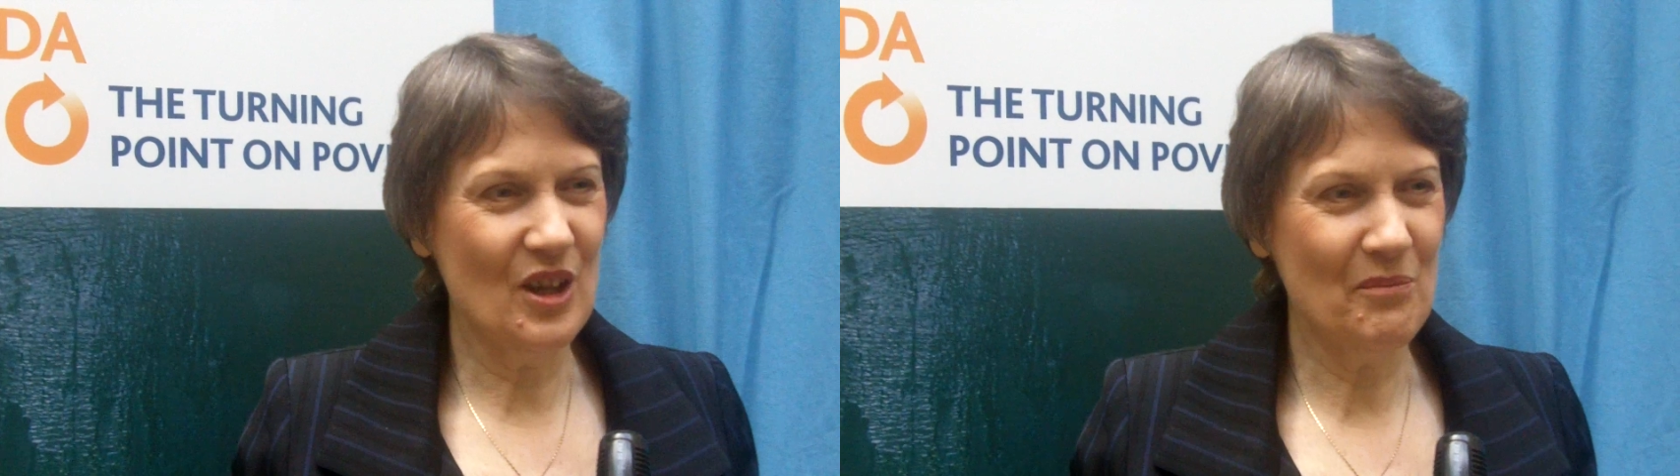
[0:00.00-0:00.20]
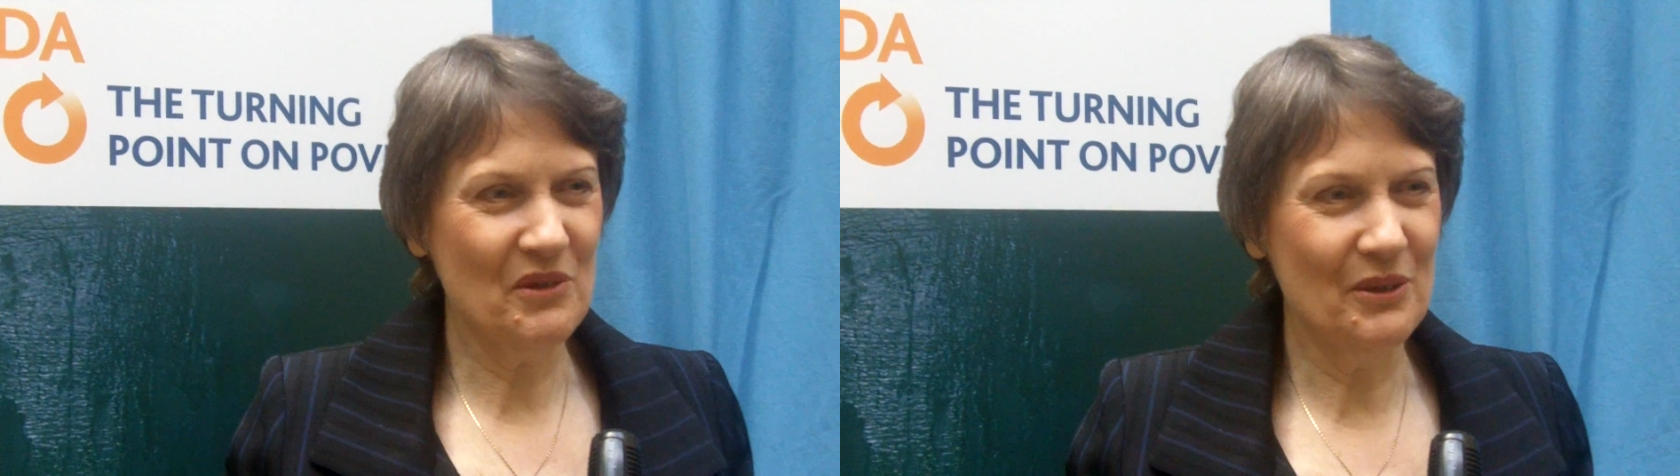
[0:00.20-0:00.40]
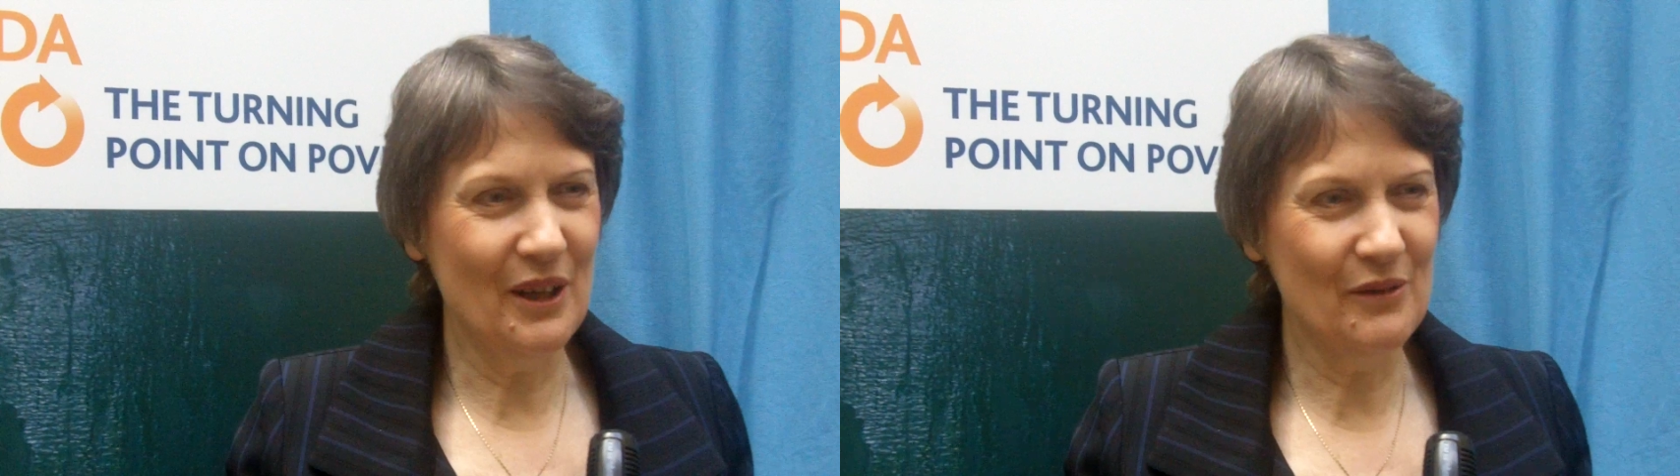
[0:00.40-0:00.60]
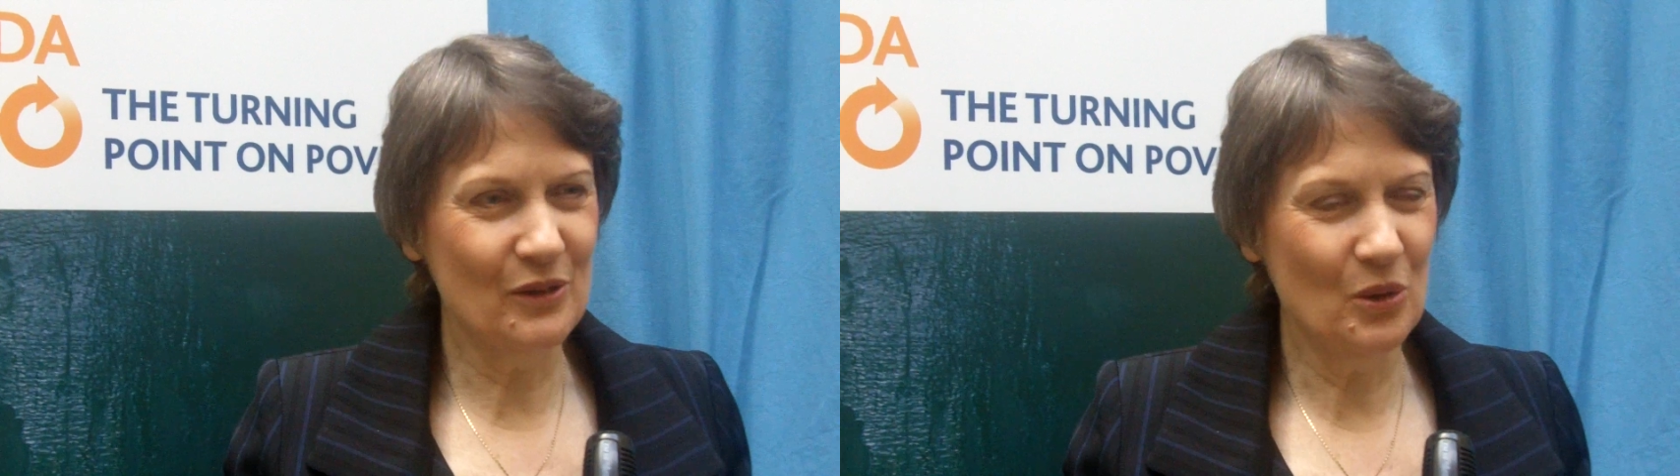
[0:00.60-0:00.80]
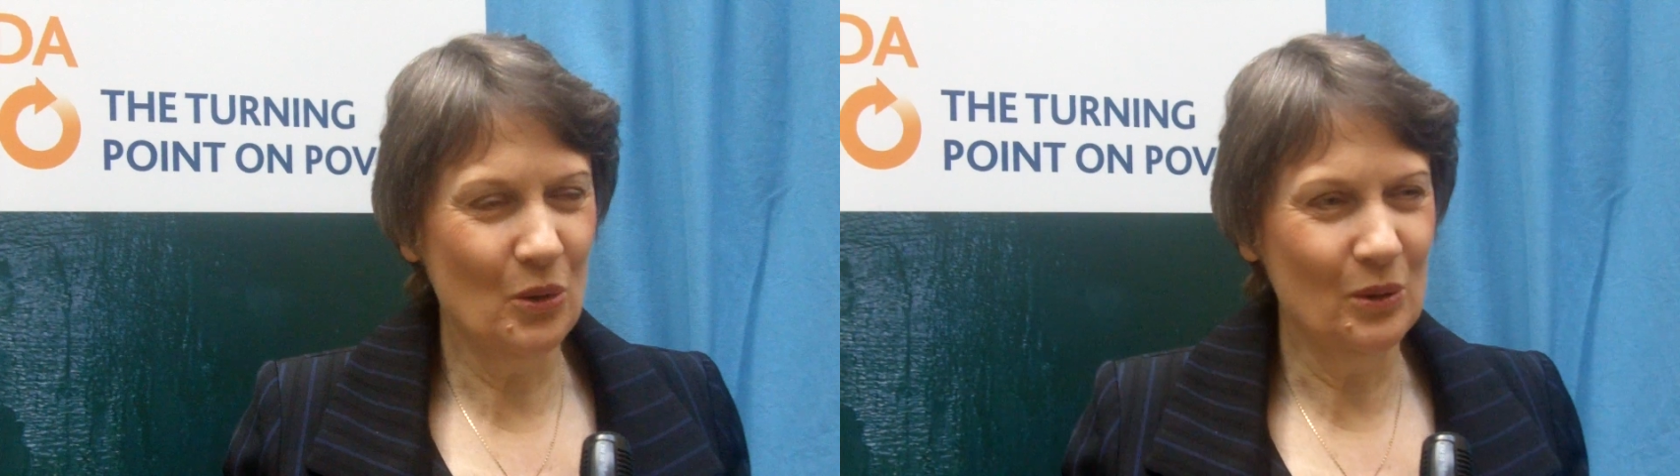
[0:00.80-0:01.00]
up to
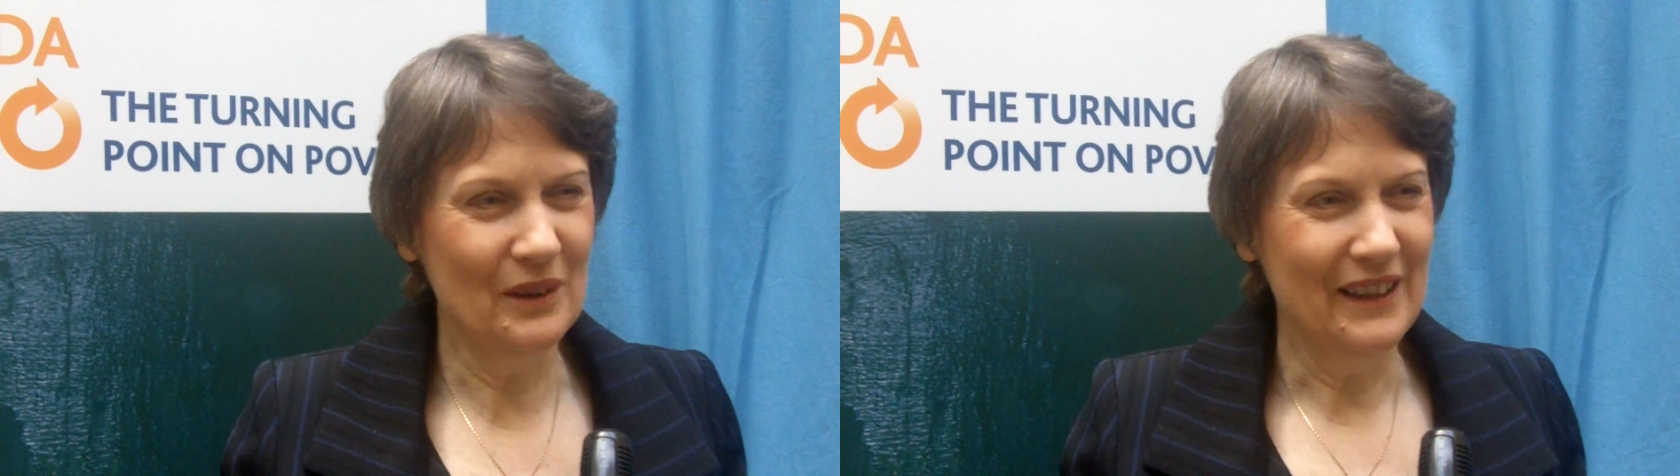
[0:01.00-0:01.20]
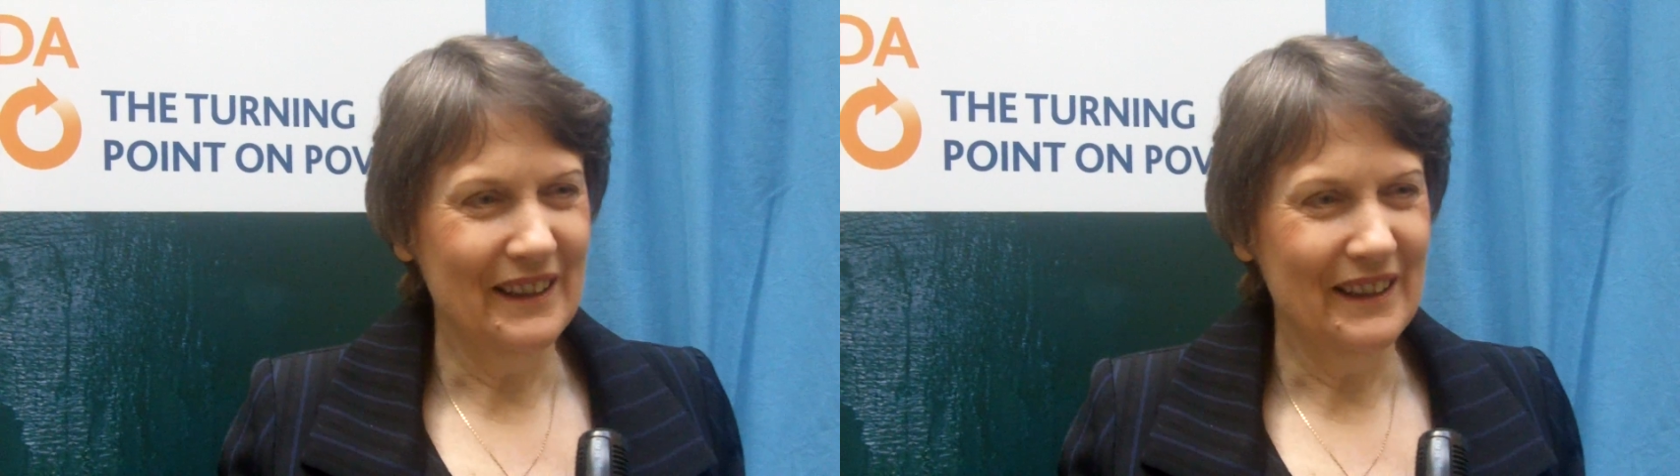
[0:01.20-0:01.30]
overall